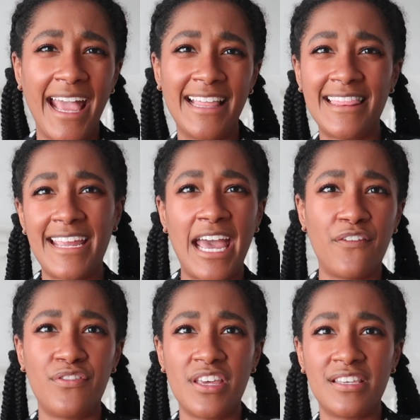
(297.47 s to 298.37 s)
and they
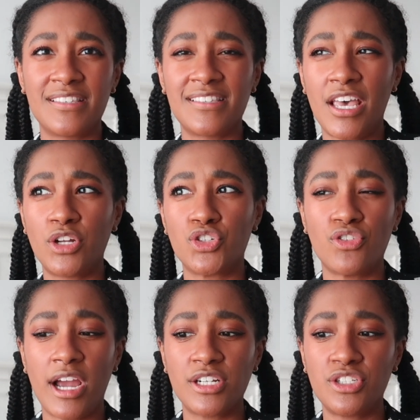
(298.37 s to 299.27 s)
have this
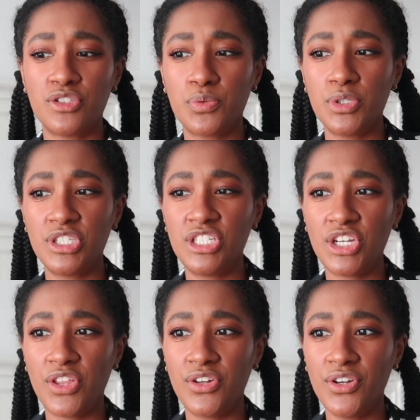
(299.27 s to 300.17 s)
attraction towards
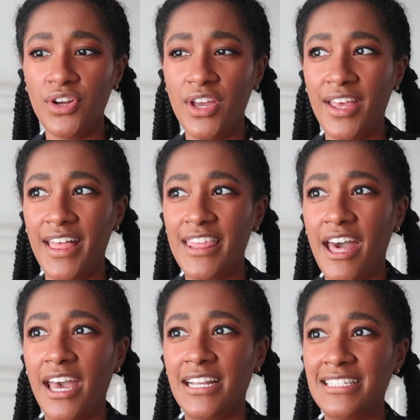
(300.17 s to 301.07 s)
each other
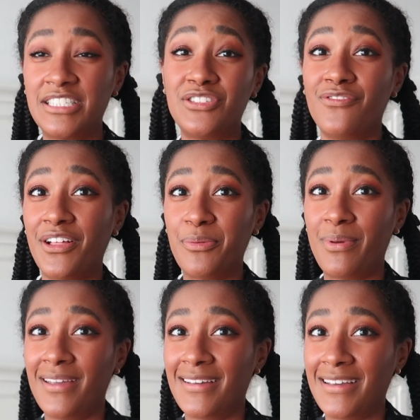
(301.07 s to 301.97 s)
that is
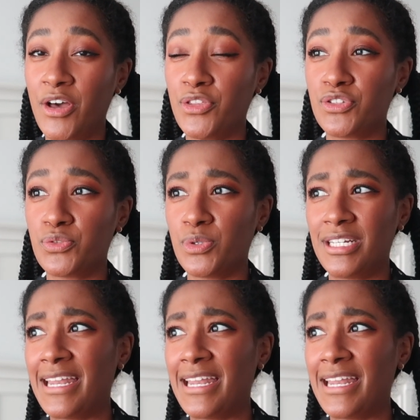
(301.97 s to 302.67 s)
developing on the story.